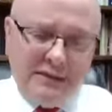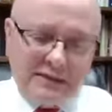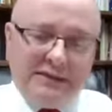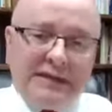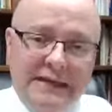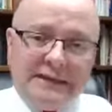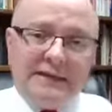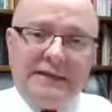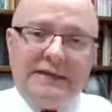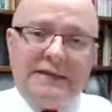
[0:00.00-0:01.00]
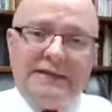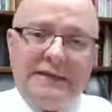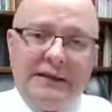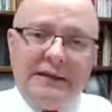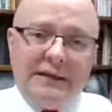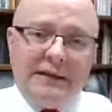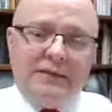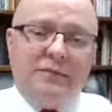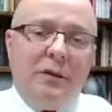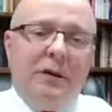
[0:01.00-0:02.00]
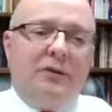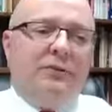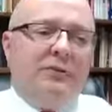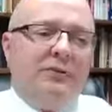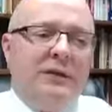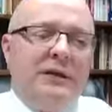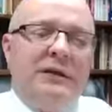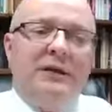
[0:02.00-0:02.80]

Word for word: this incident and these miracles